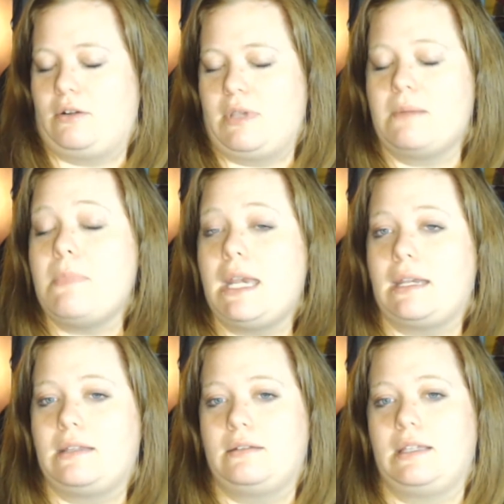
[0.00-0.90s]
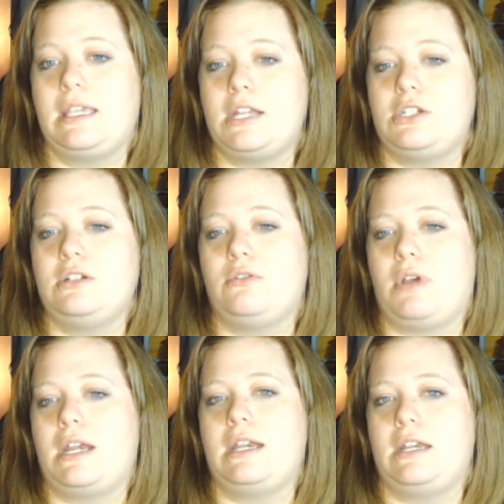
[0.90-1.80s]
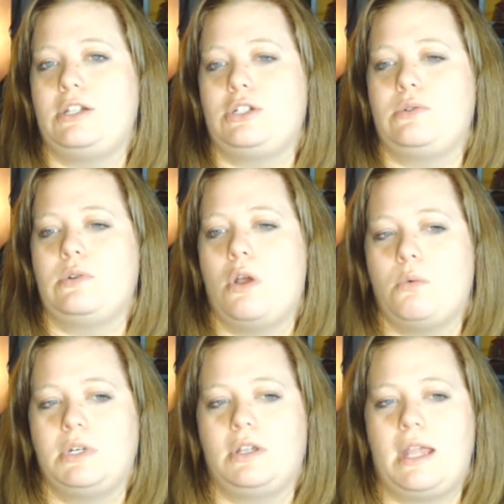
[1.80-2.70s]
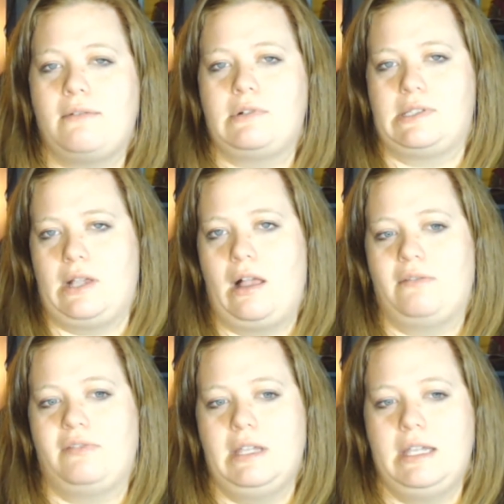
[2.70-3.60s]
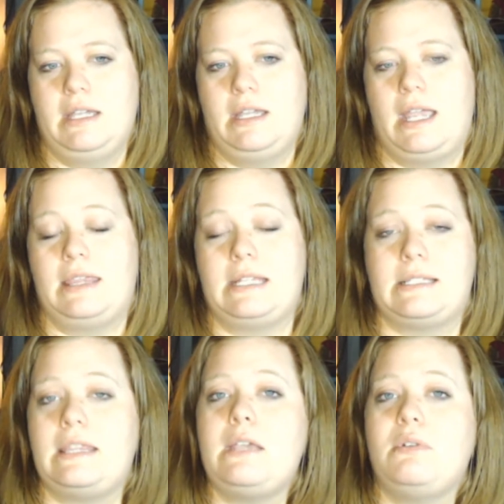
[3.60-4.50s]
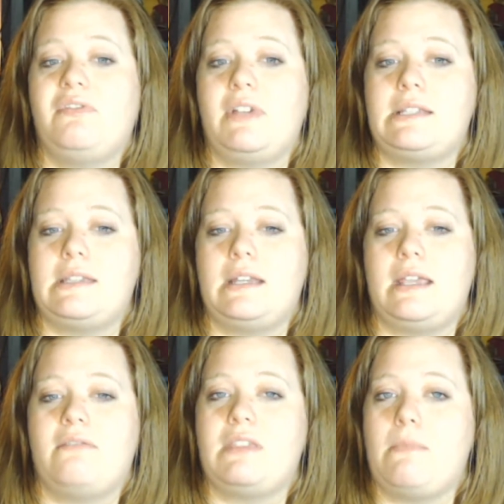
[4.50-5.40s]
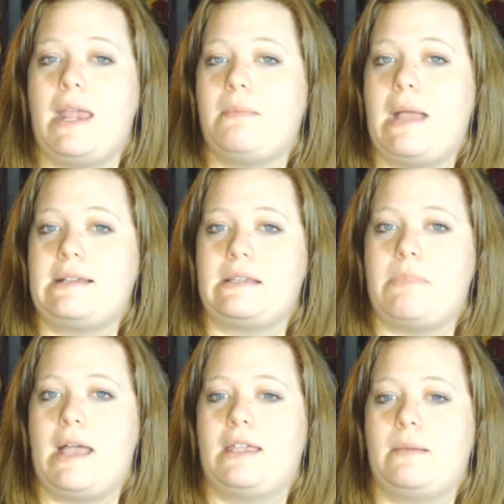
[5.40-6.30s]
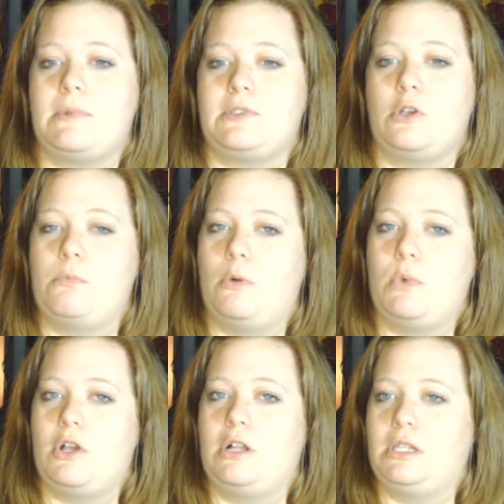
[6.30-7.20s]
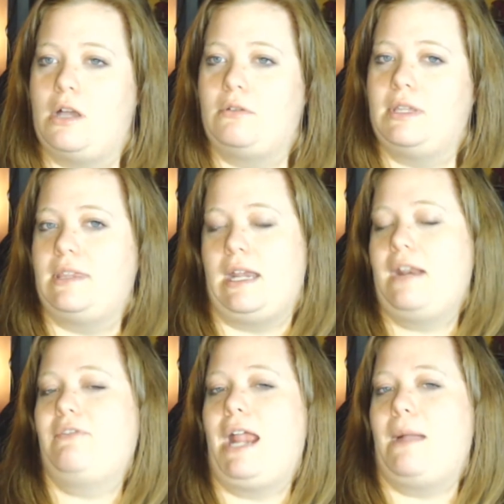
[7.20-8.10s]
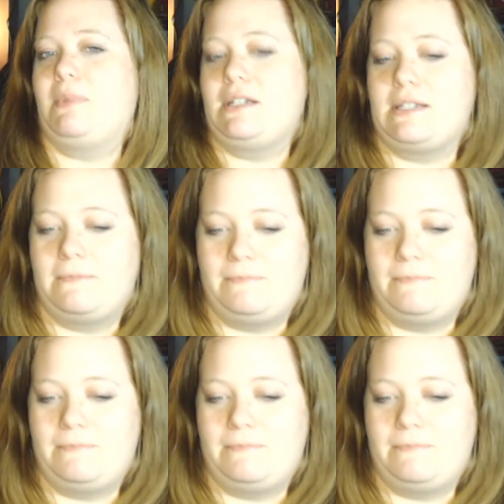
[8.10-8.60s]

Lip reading: admitted the kitchen created an issue no one could ever solve. And they said they would fix it if they made it past the pilot episode, but we all know that never happened.